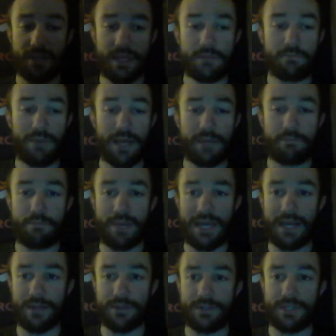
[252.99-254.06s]
led by
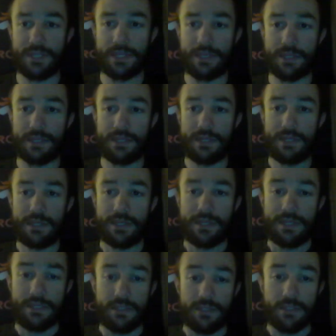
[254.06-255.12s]
Paladin.
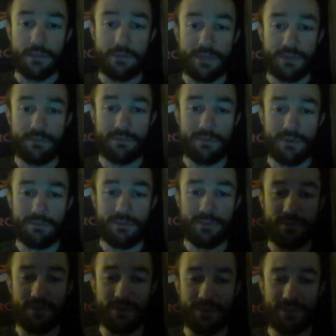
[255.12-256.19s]
Let me get rid of this
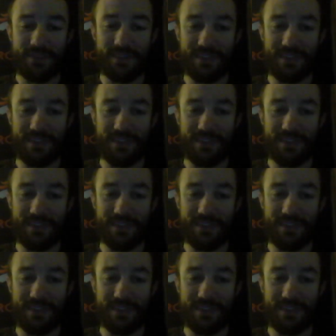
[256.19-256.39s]
first.